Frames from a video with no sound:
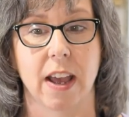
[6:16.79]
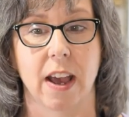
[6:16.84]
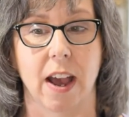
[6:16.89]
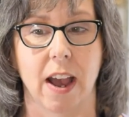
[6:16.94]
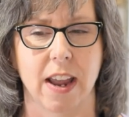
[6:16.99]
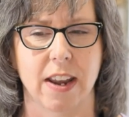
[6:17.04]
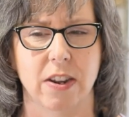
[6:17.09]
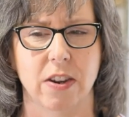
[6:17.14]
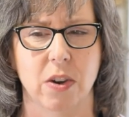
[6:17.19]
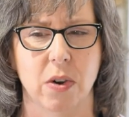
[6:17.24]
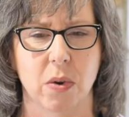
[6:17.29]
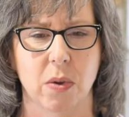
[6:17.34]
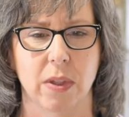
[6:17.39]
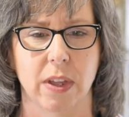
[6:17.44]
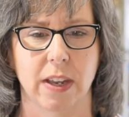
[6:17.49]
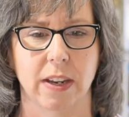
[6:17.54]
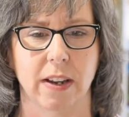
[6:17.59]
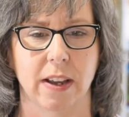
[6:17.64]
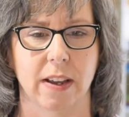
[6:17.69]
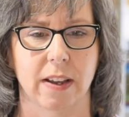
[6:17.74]
I know
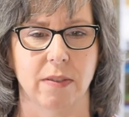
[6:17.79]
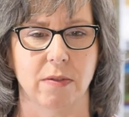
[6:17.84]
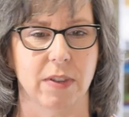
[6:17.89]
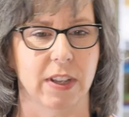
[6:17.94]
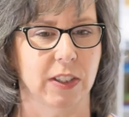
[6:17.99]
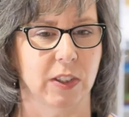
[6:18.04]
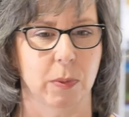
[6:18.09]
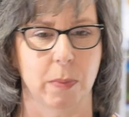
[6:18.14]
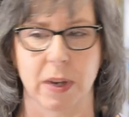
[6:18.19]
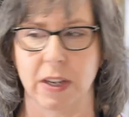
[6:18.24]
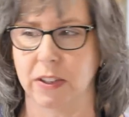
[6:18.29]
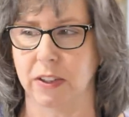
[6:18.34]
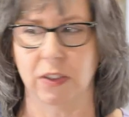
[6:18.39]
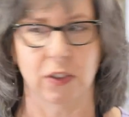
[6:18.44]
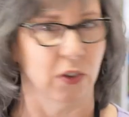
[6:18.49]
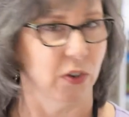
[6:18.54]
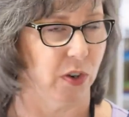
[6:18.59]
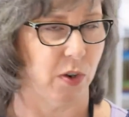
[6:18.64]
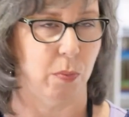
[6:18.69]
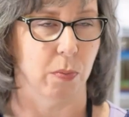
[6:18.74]
that uh, event spaces
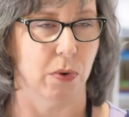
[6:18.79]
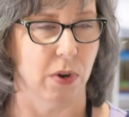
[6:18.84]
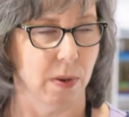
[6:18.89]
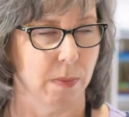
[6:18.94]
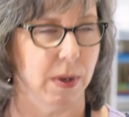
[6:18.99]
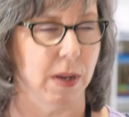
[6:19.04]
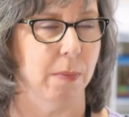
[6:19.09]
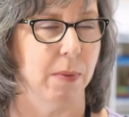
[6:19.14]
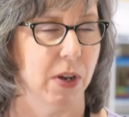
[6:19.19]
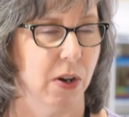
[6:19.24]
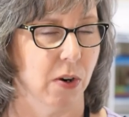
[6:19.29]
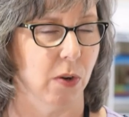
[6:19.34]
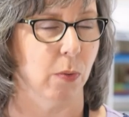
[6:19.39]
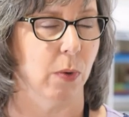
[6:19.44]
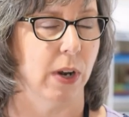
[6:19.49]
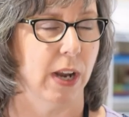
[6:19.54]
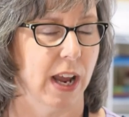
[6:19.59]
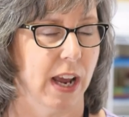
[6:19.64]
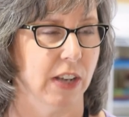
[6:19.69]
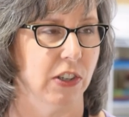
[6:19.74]
are at a premium here in
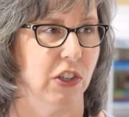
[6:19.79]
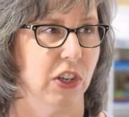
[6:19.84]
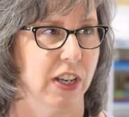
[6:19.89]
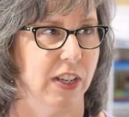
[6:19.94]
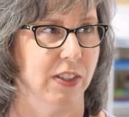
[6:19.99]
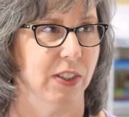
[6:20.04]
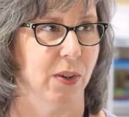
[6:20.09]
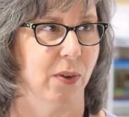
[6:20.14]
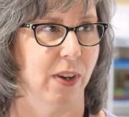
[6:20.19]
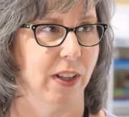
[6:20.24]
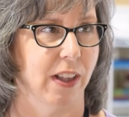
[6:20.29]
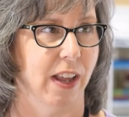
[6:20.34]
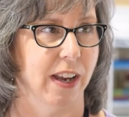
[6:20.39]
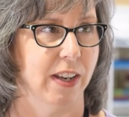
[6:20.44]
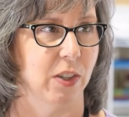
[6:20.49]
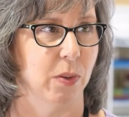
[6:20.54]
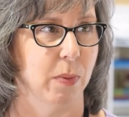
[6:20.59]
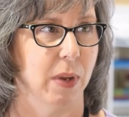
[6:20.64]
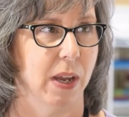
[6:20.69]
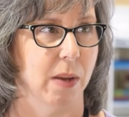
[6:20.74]
Wenatchee, so I'd like
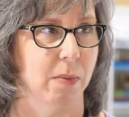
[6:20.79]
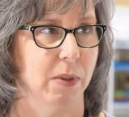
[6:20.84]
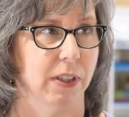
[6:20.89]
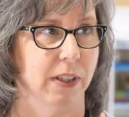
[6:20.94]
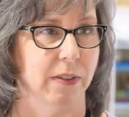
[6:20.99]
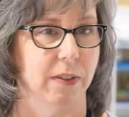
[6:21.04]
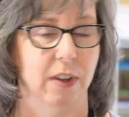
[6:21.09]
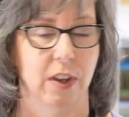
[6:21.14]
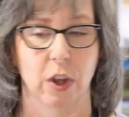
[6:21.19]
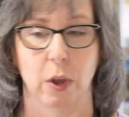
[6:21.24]
to be able to